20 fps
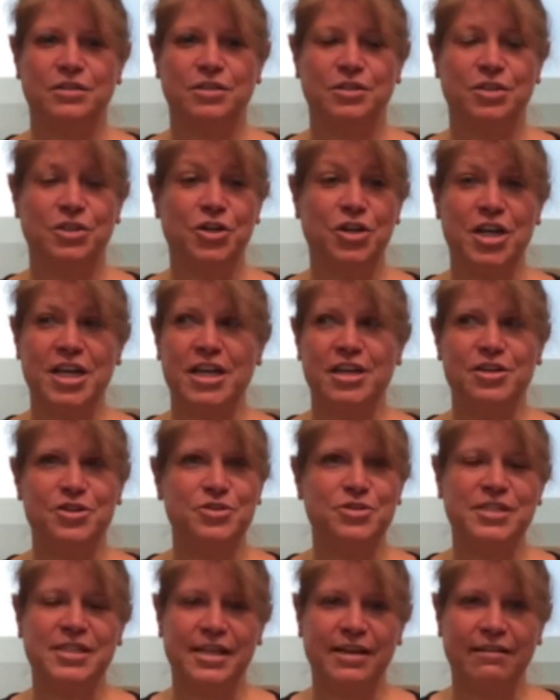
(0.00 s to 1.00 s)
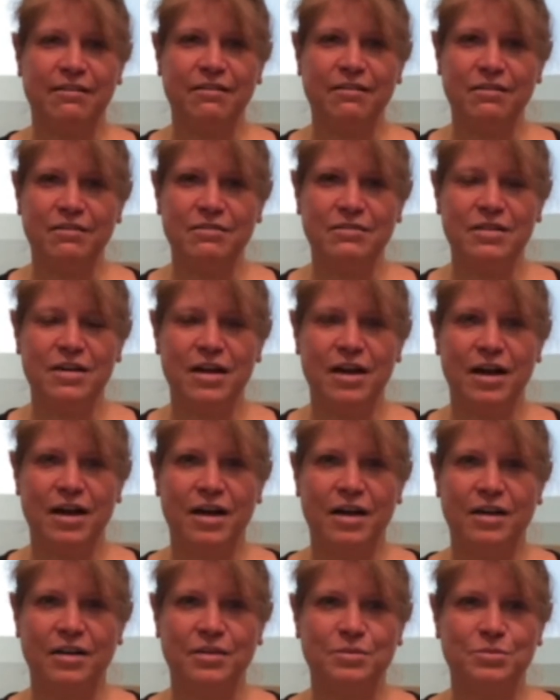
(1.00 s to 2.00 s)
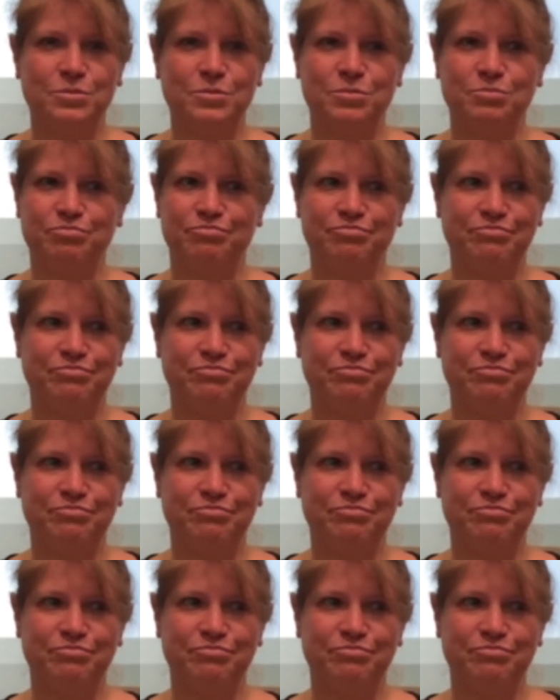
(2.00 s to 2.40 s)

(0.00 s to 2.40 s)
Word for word: learning a new skill, um,